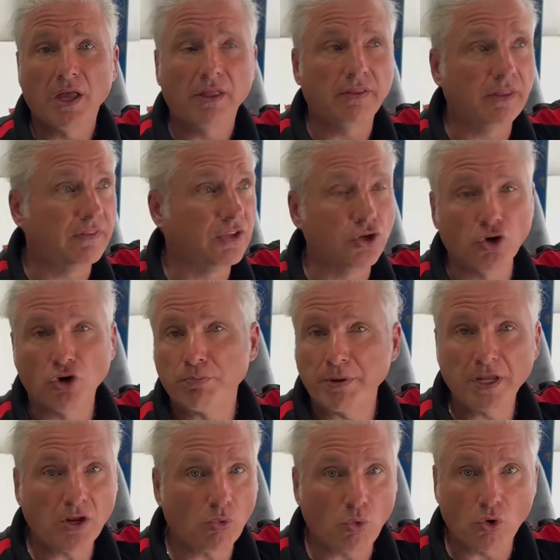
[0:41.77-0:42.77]
In the
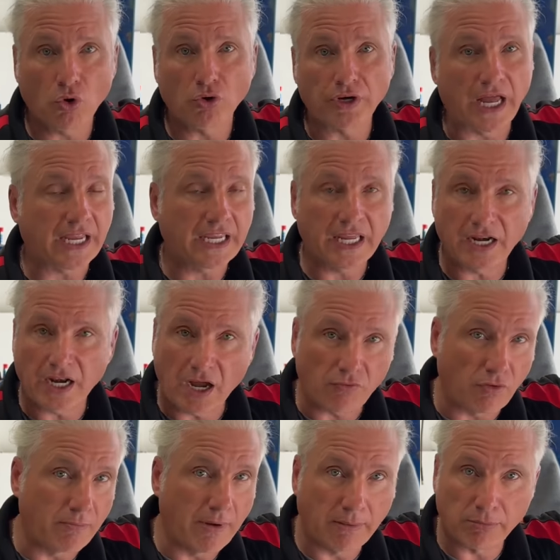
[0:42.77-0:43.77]
European world, I cannot
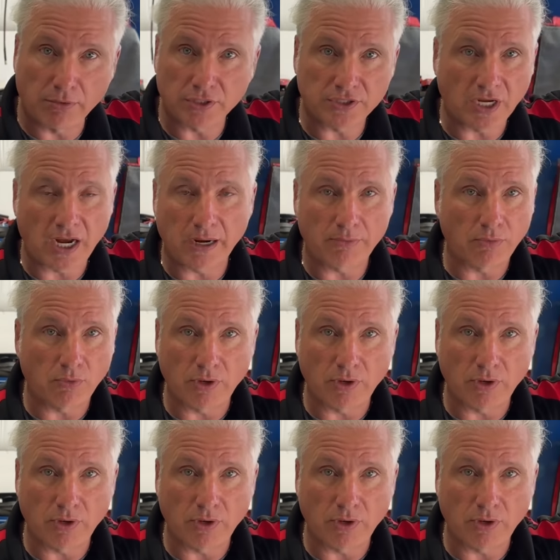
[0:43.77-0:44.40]
remember a time